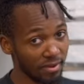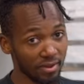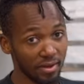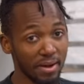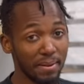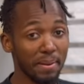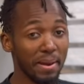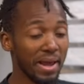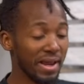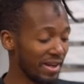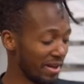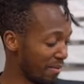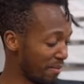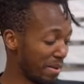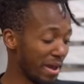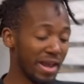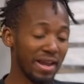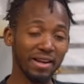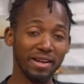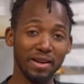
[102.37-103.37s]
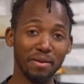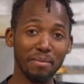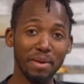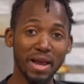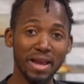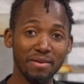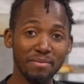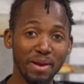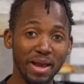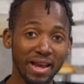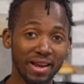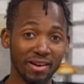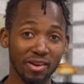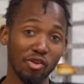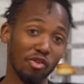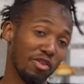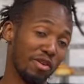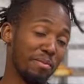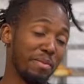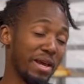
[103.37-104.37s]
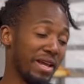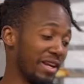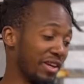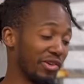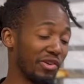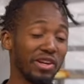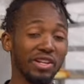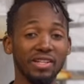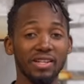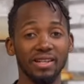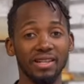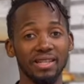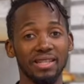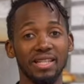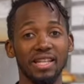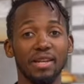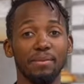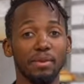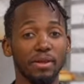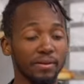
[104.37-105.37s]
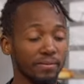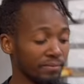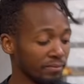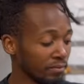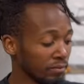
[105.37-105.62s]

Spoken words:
the main ingredient, cinnamon.